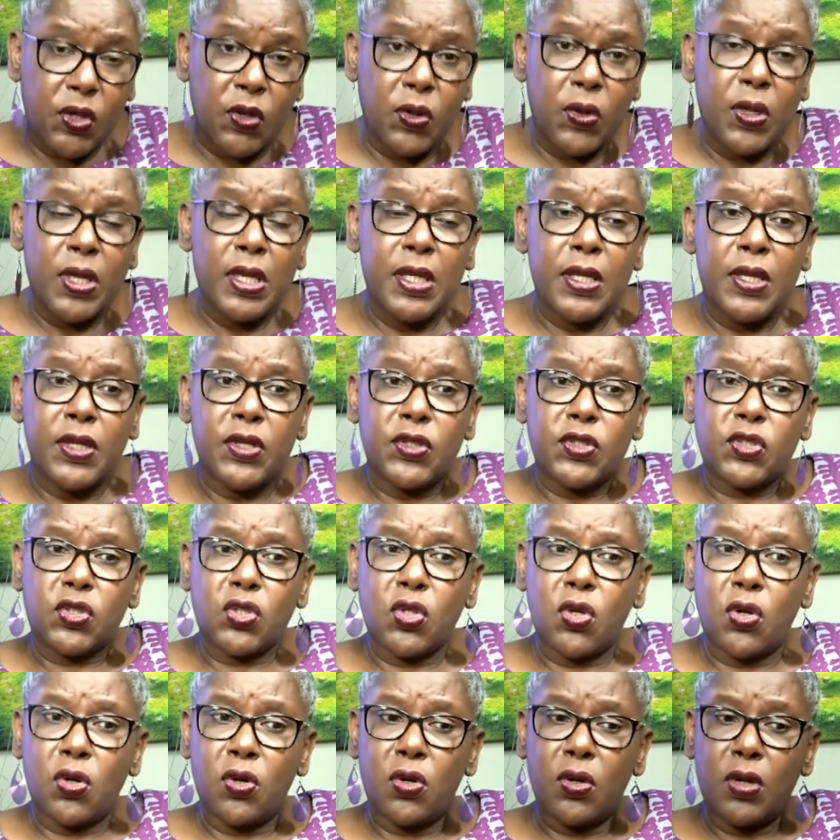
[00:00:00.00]
So,
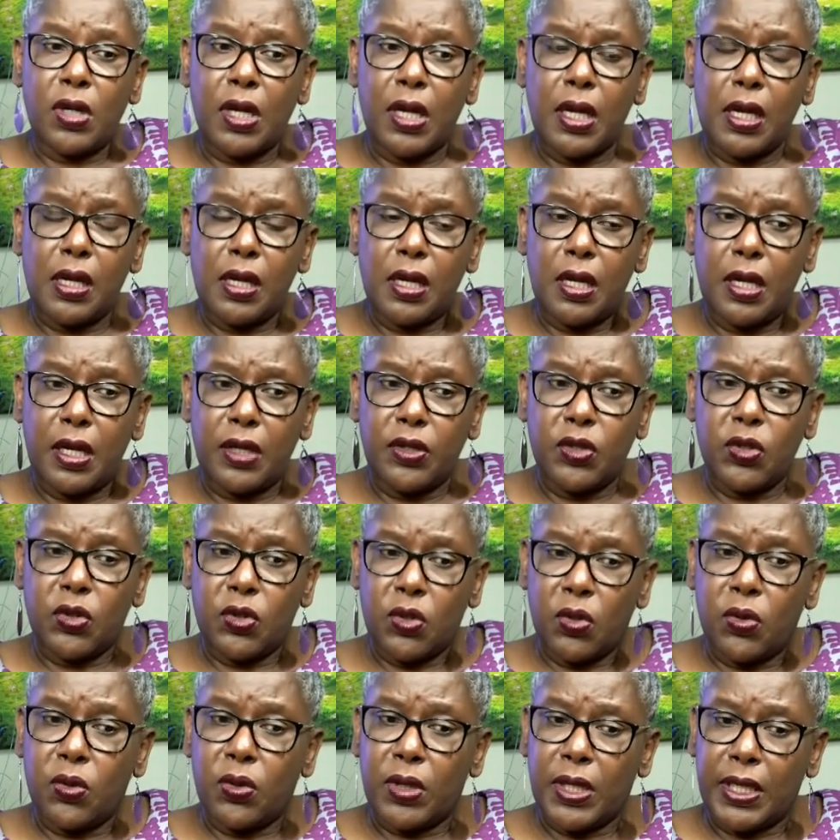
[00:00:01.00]
you
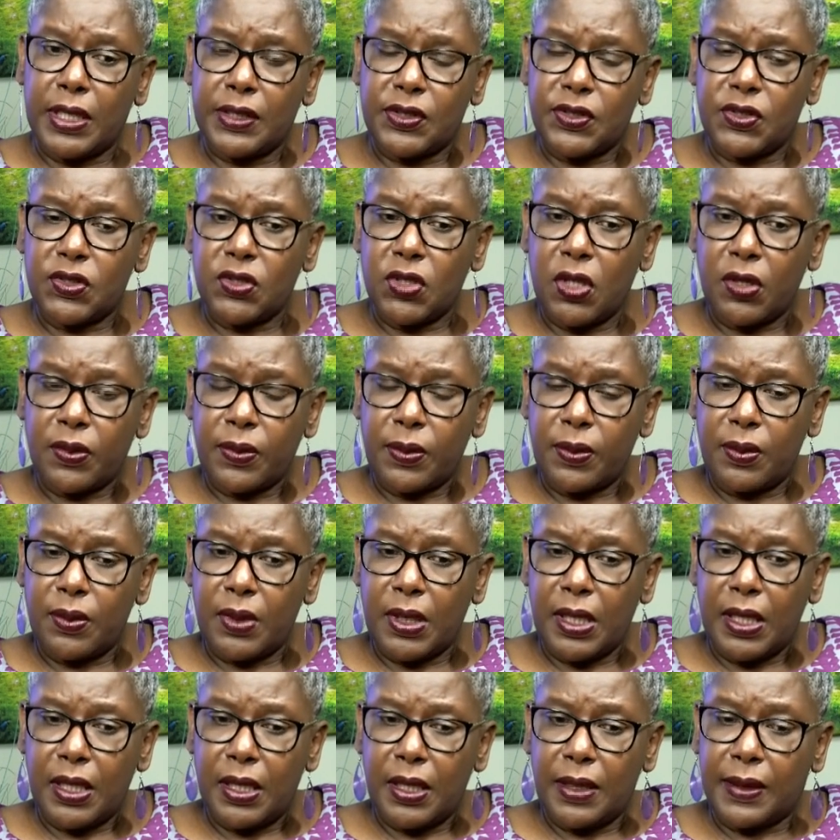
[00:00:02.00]
know, it's not,
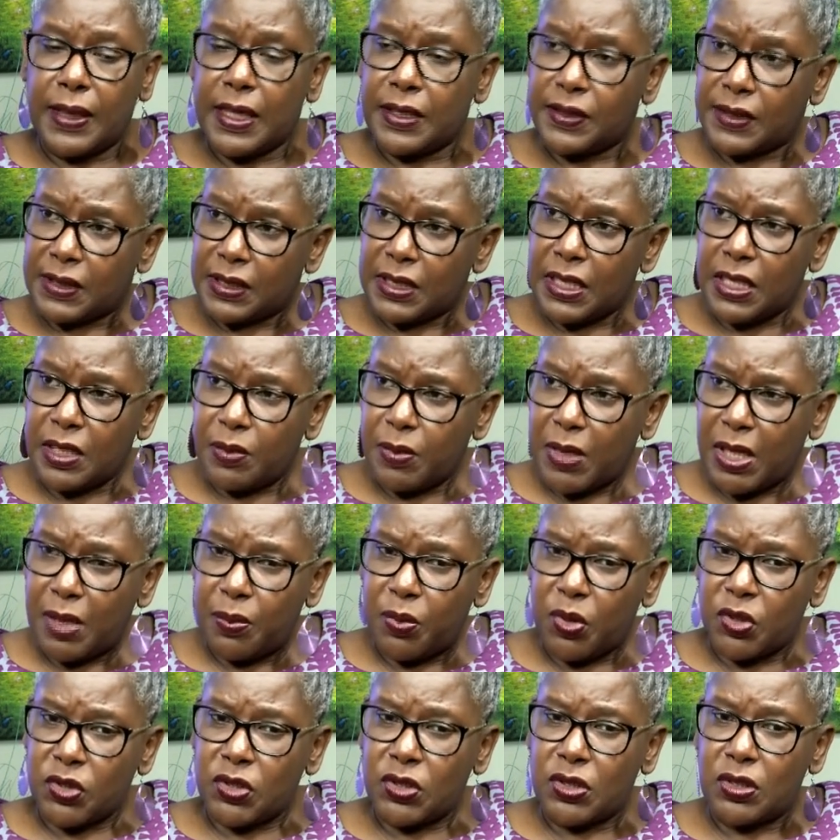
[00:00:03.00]
there's stigma,
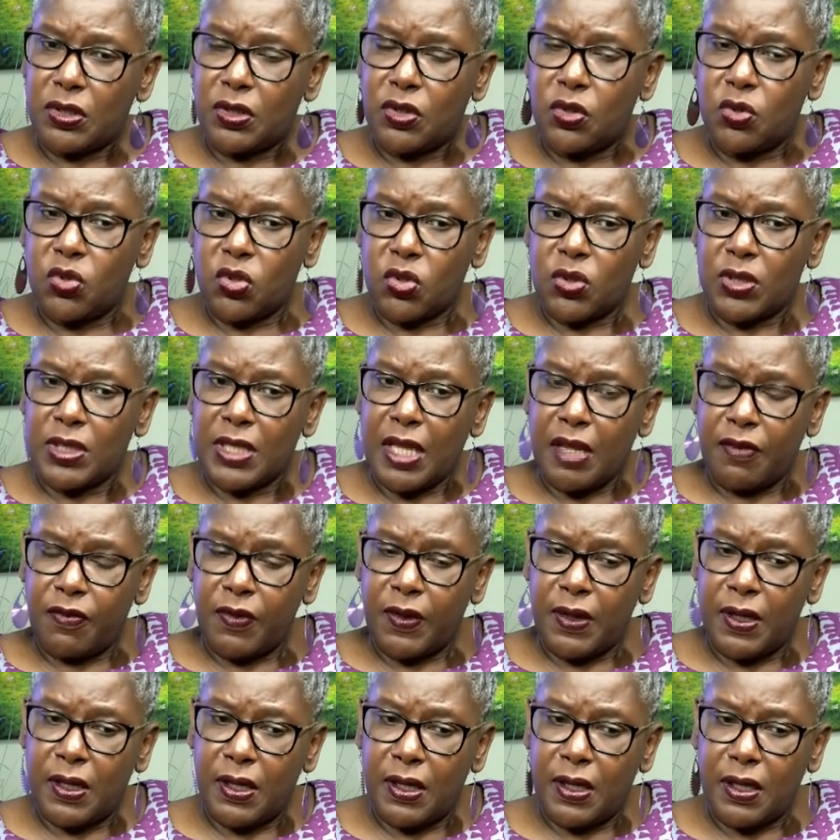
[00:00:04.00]
but you should
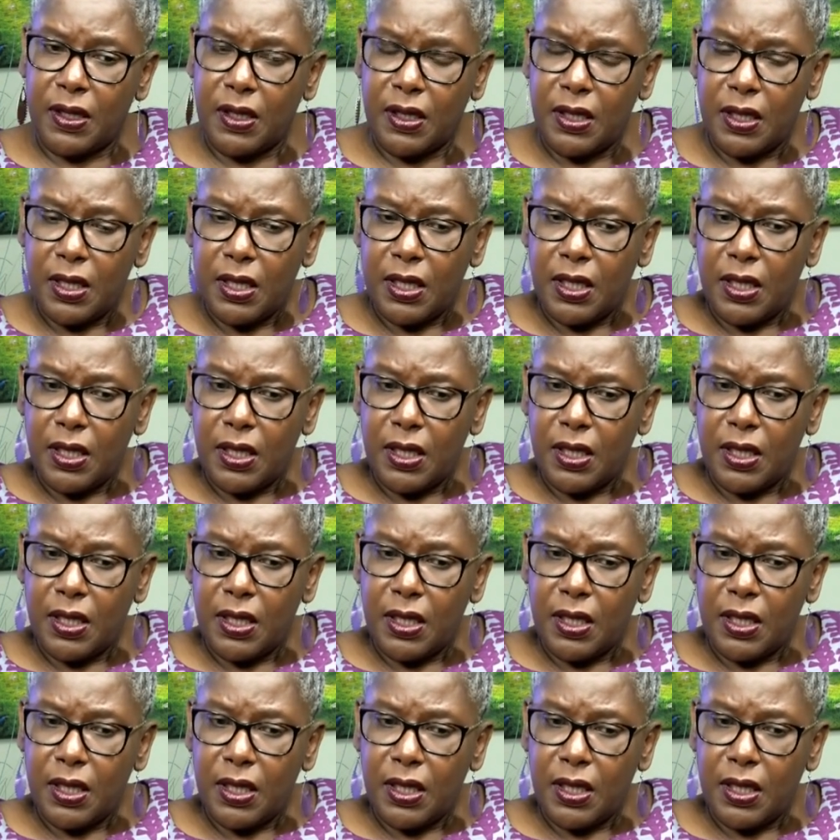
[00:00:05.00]
never